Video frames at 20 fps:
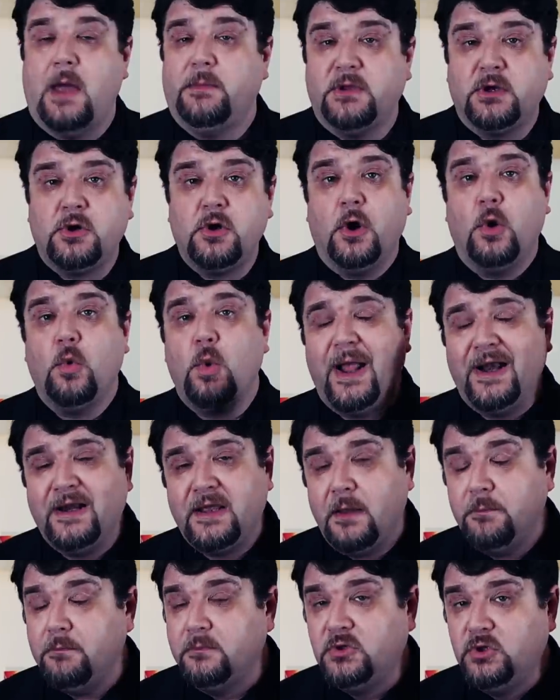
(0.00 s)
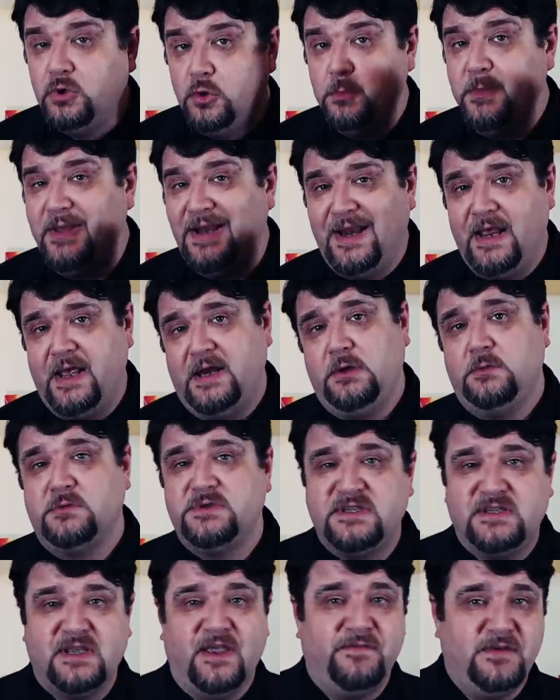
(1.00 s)
I'm the Crow, welcome to
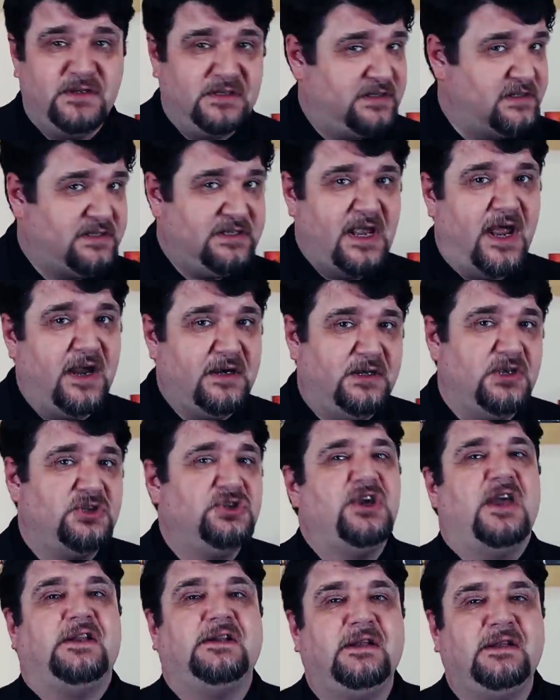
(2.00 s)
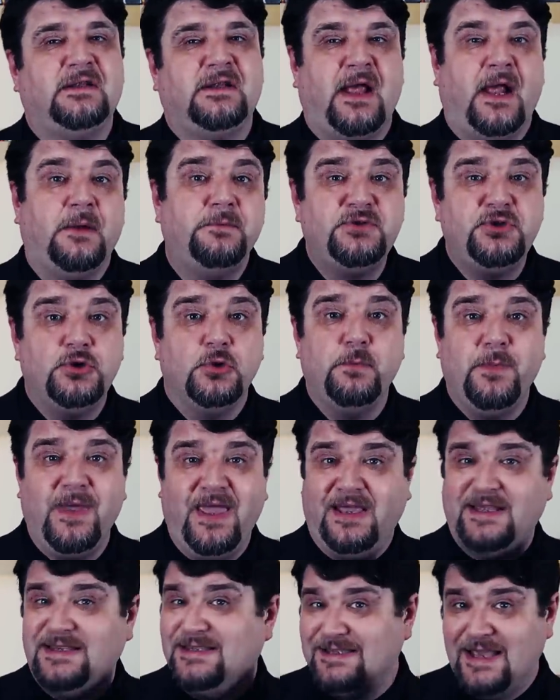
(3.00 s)
Millennium Seven Star, the channel that helps you
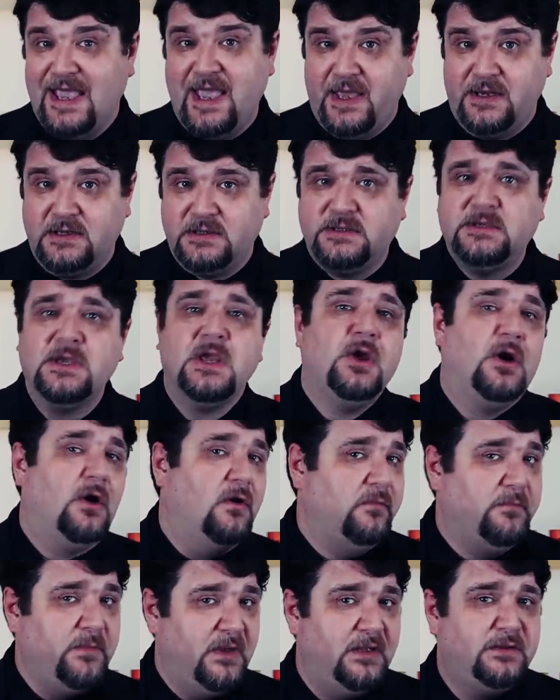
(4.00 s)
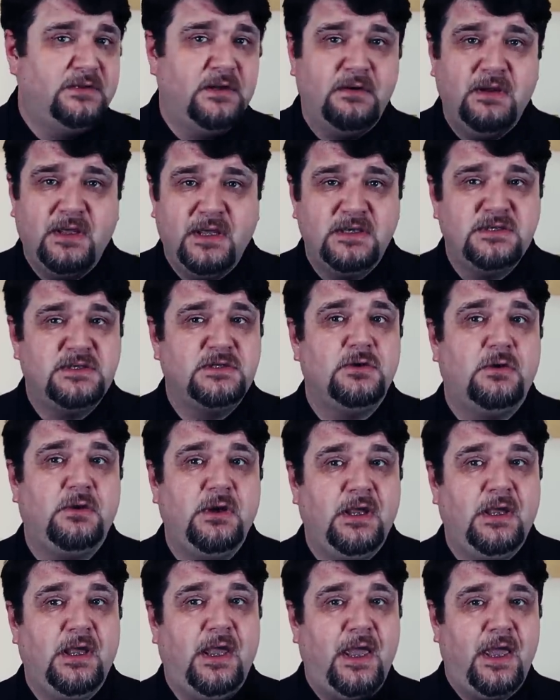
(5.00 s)
make sense of military
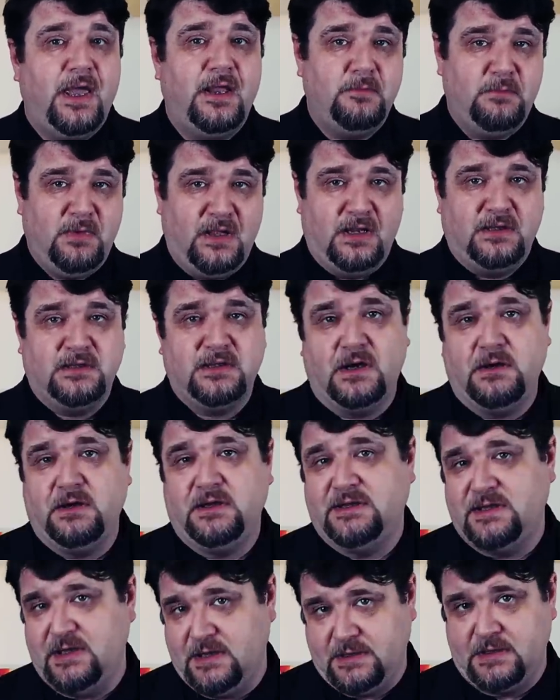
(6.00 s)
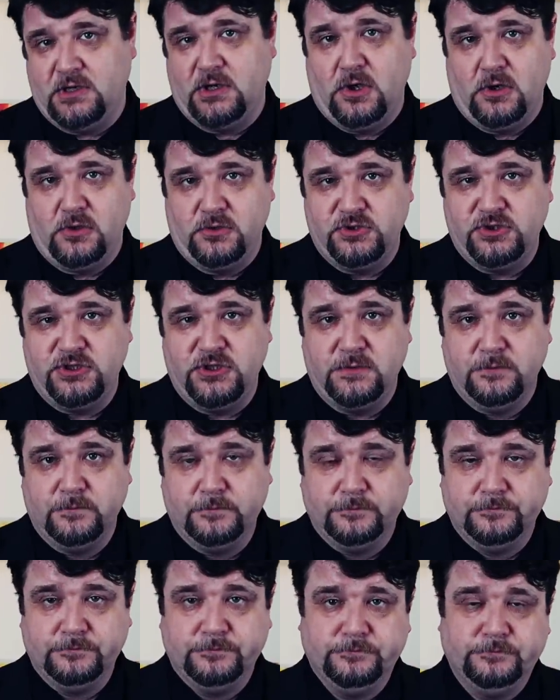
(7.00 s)
history and military technology.
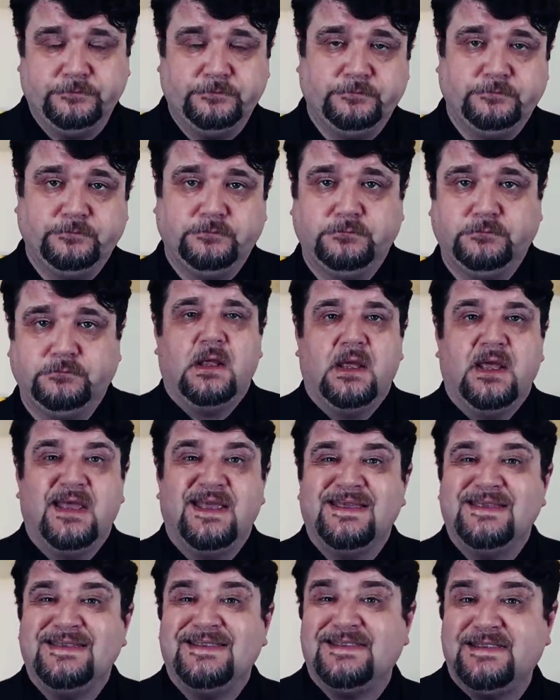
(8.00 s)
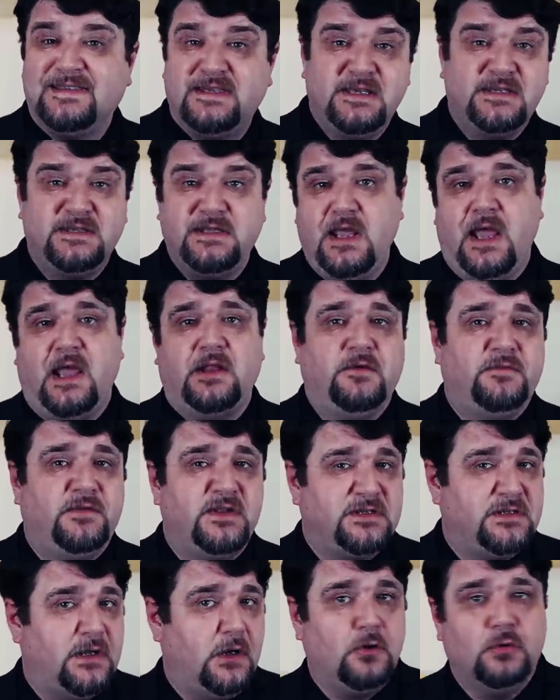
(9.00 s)
Since the end
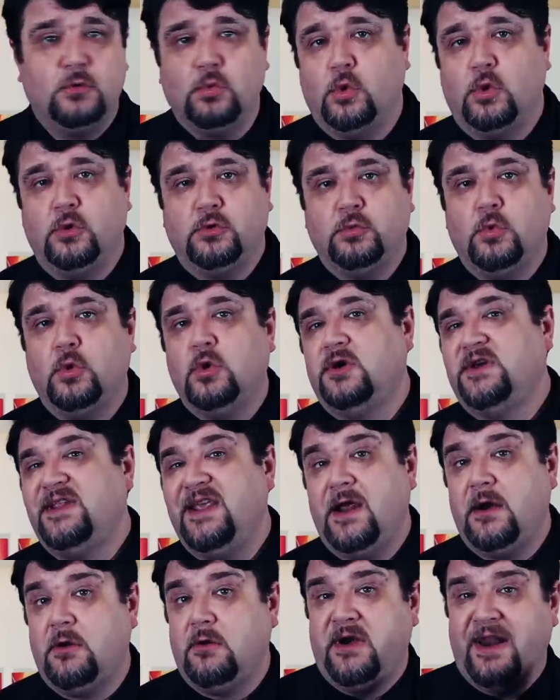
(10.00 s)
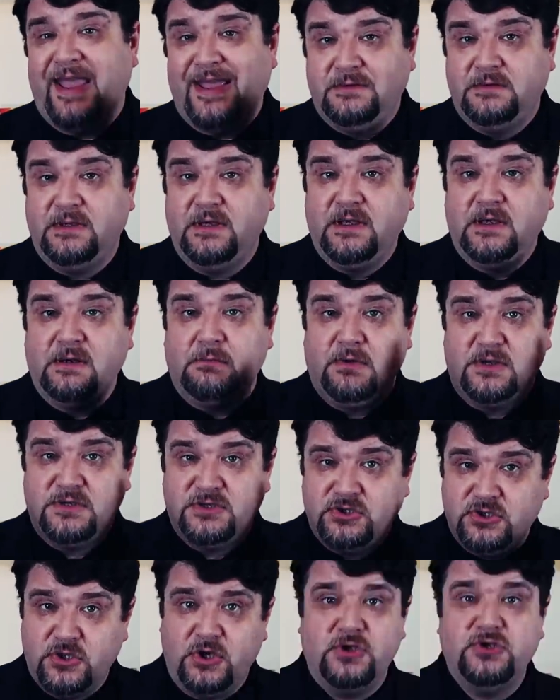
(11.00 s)
of the Second World War, the aeronautic
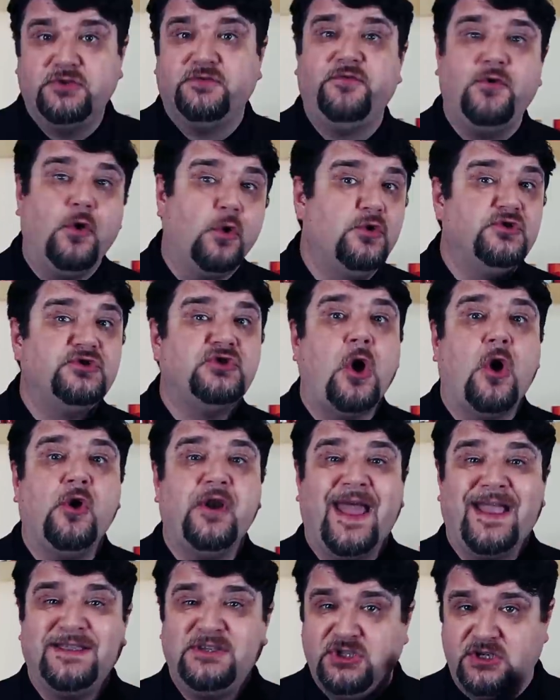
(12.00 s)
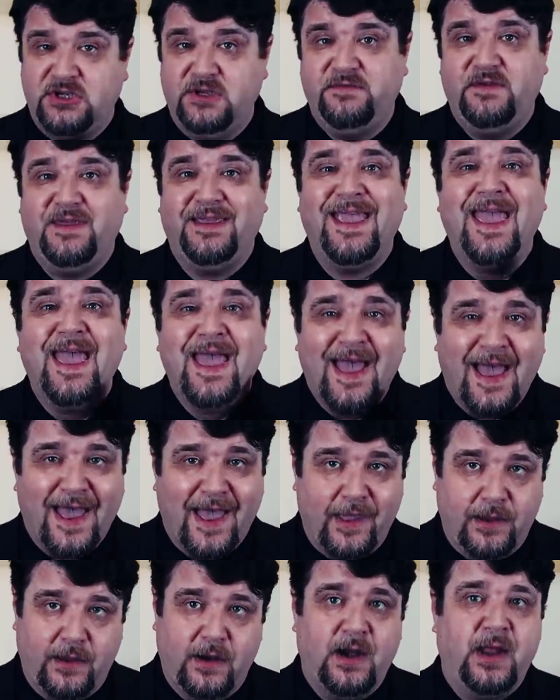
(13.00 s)
research focused on achieving
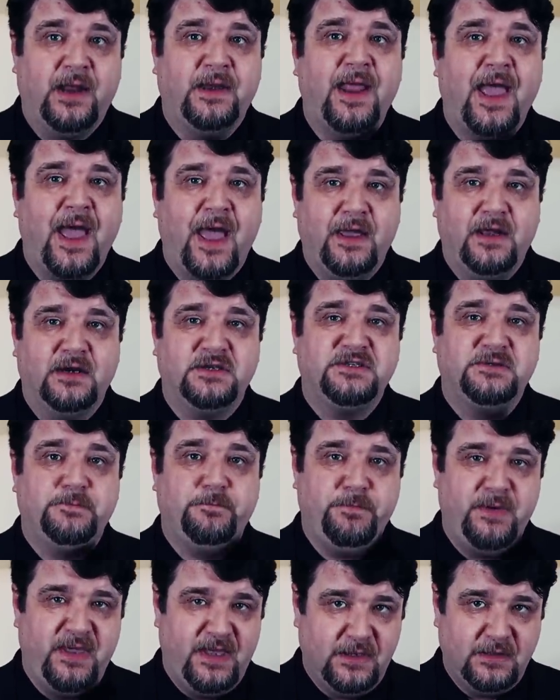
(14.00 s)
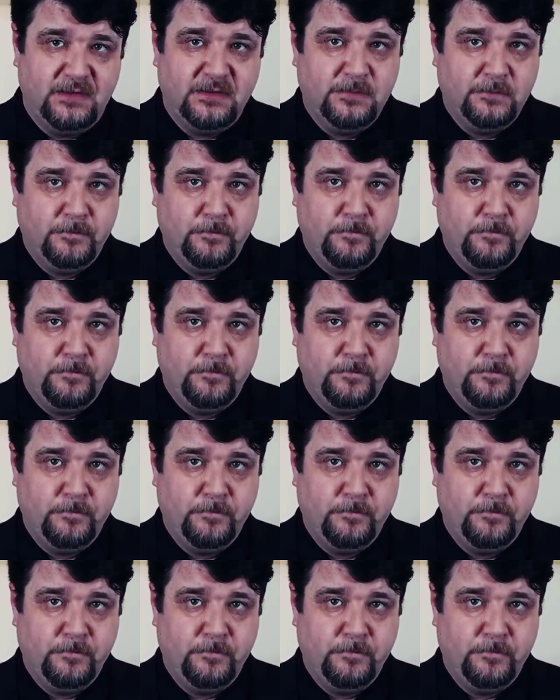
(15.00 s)
higher and higher speed.